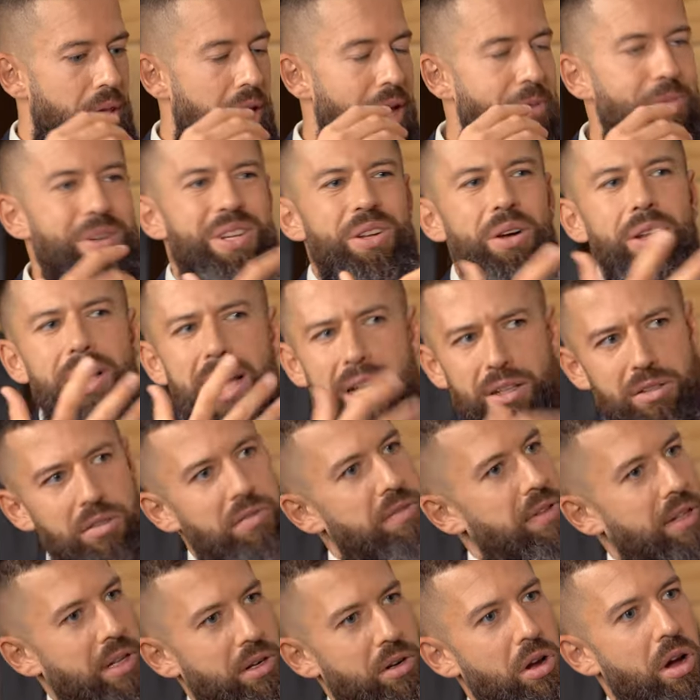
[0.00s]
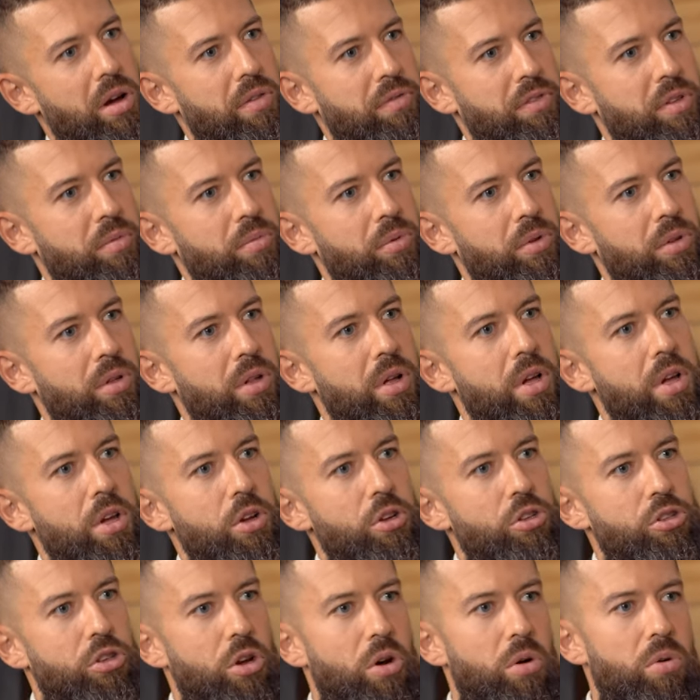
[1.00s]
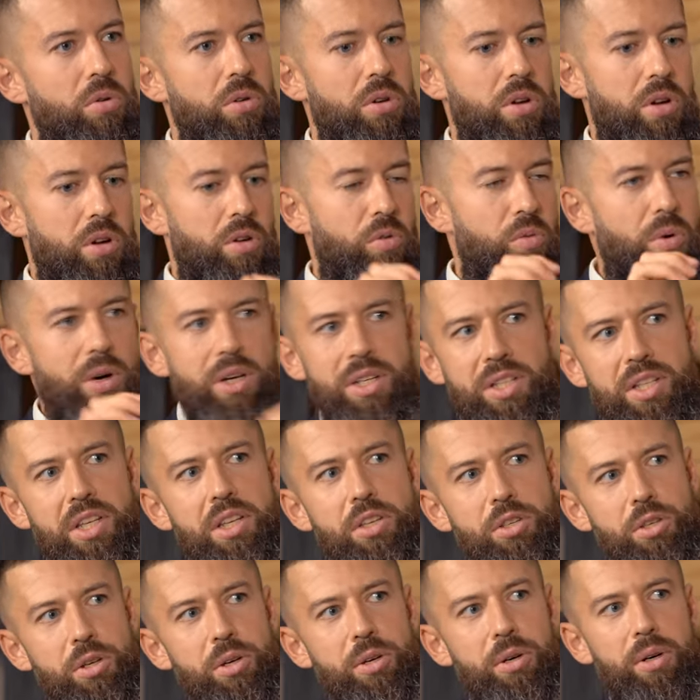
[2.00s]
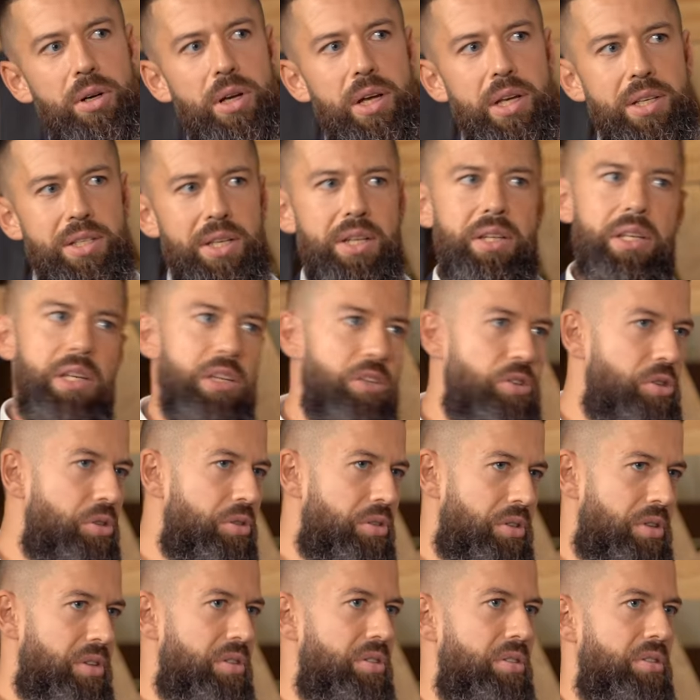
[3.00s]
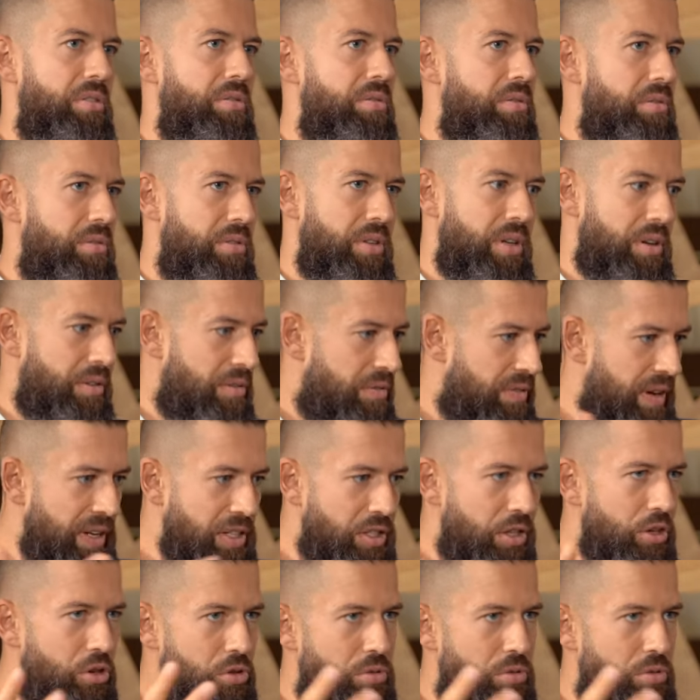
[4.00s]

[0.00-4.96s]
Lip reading: And we don't like to feel uncomfortable. So what is easier? Is it easier to, you know, face the